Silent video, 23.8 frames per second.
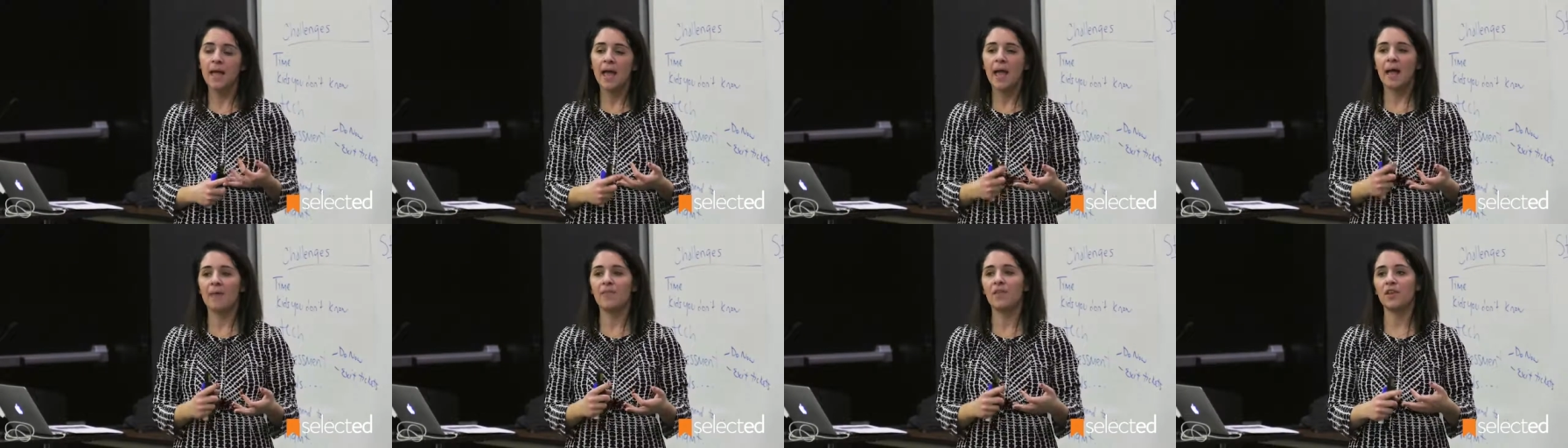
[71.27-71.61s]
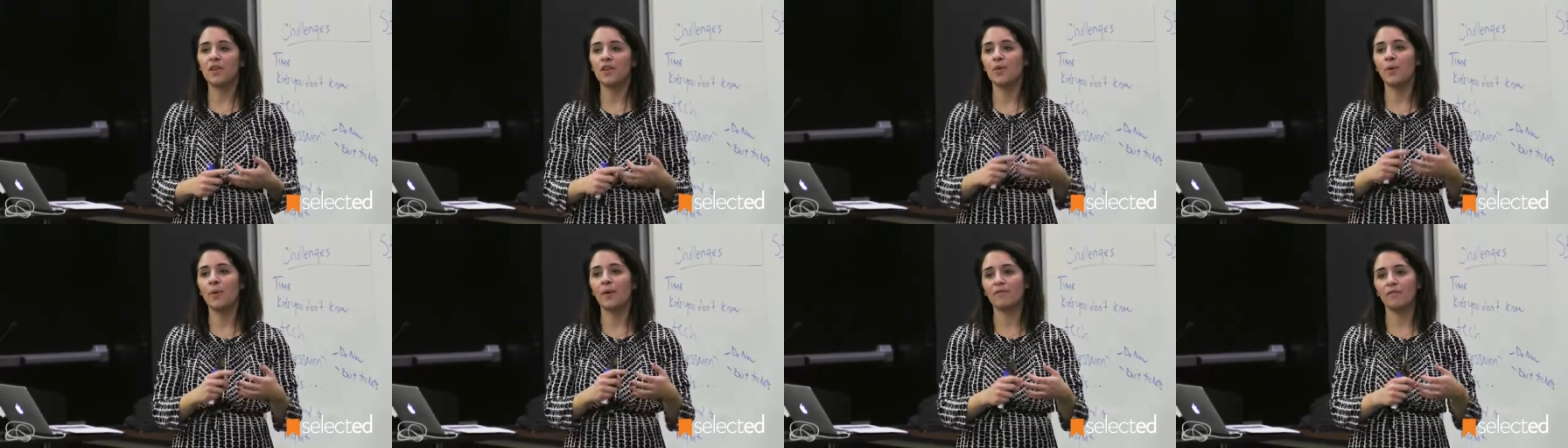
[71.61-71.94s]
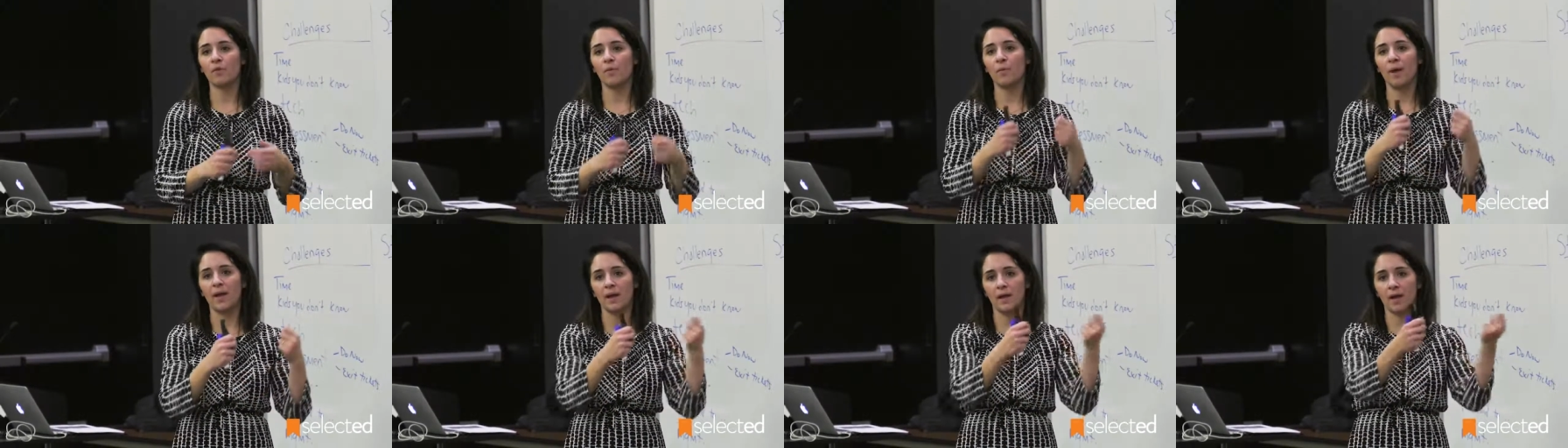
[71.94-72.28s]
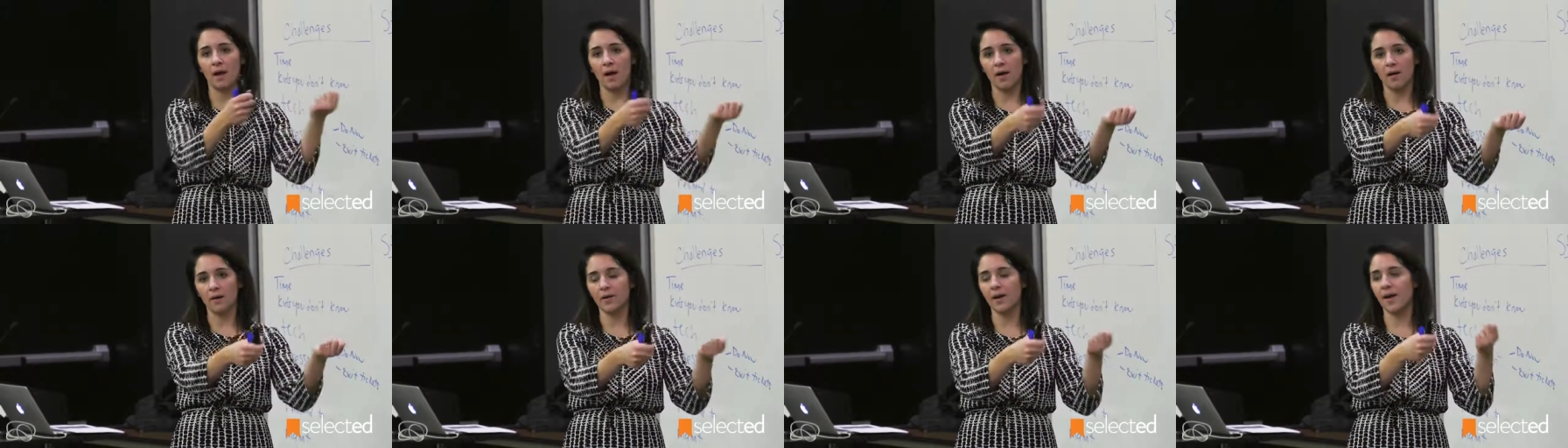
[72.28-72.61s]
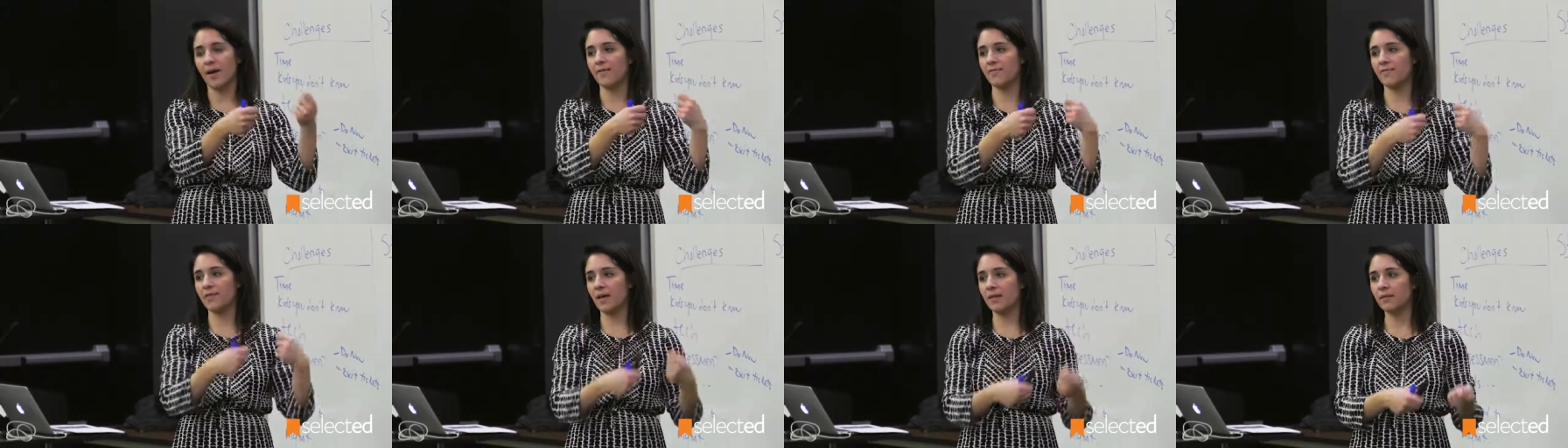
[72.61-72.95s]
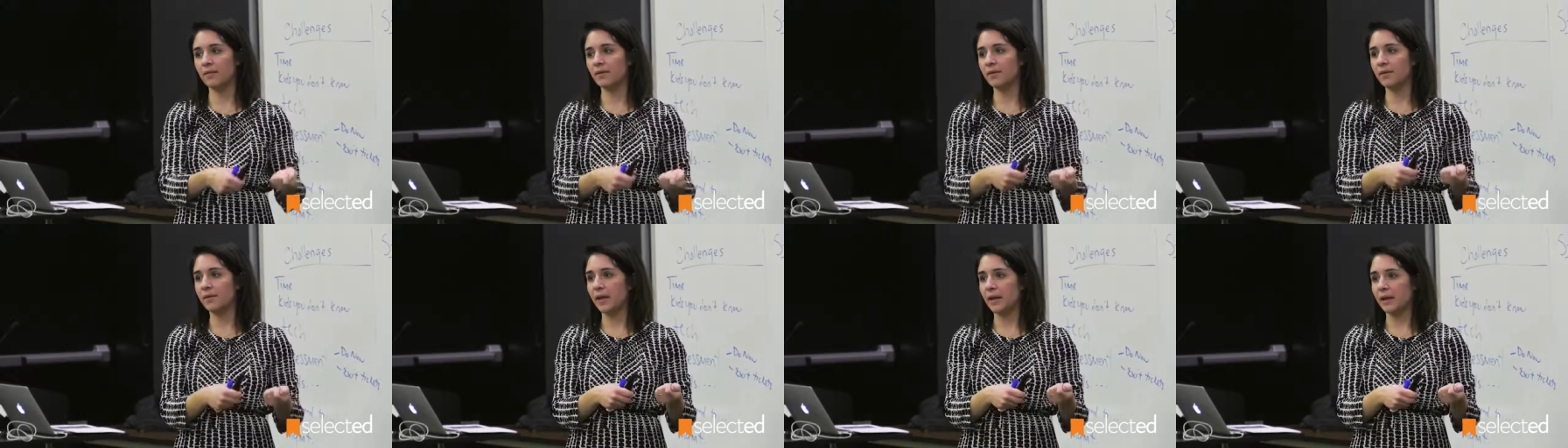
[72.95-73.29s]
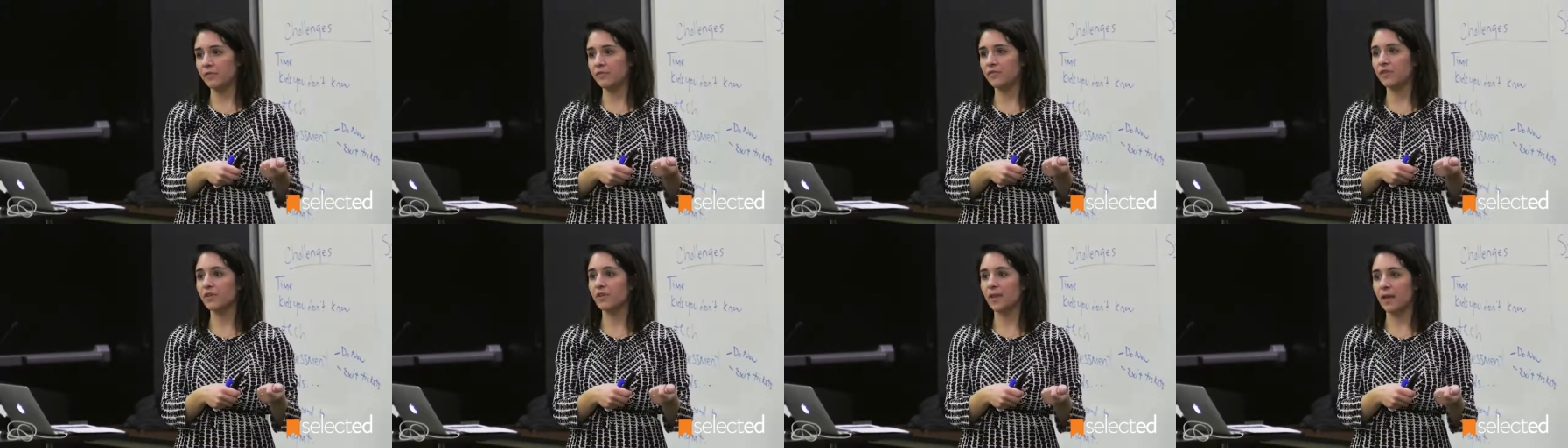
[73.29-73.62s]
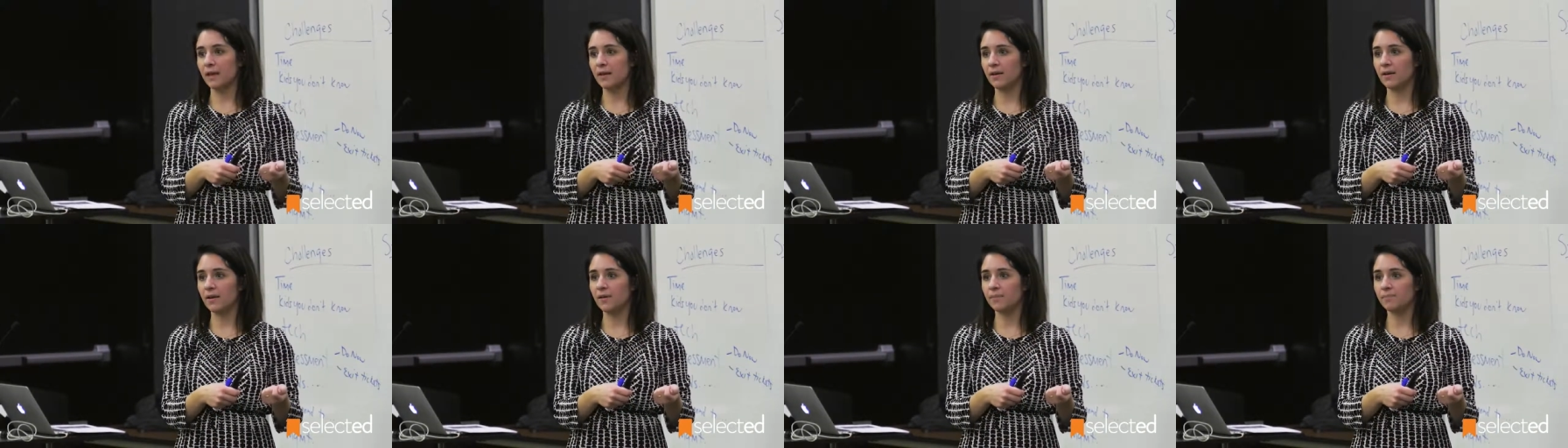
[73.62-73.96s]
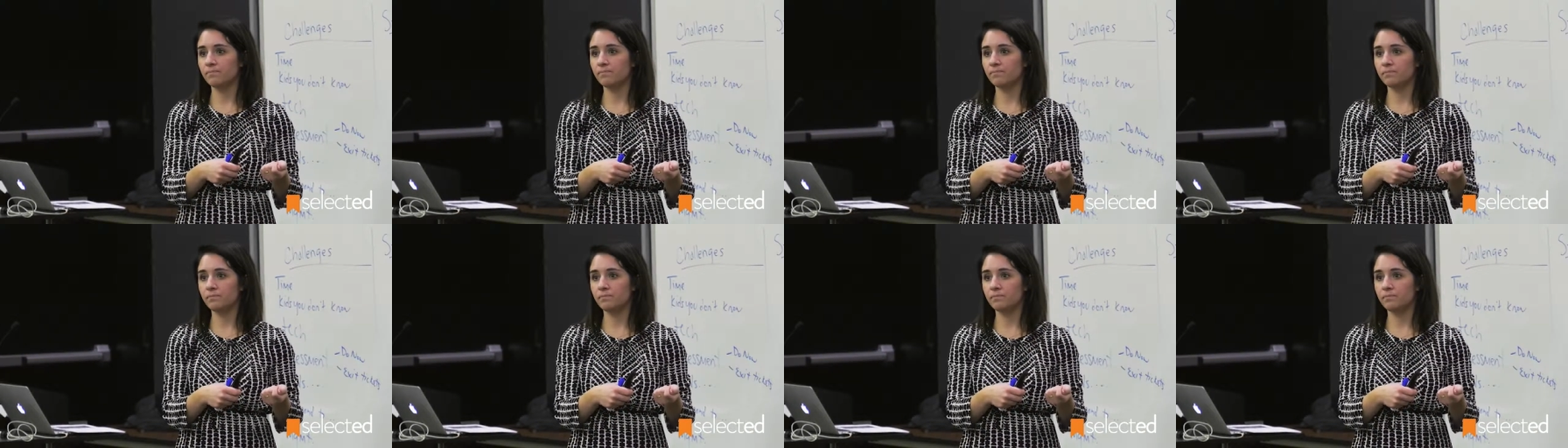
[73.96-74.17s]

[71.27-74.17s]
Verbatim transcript: and then you have a way to archive that learning for later.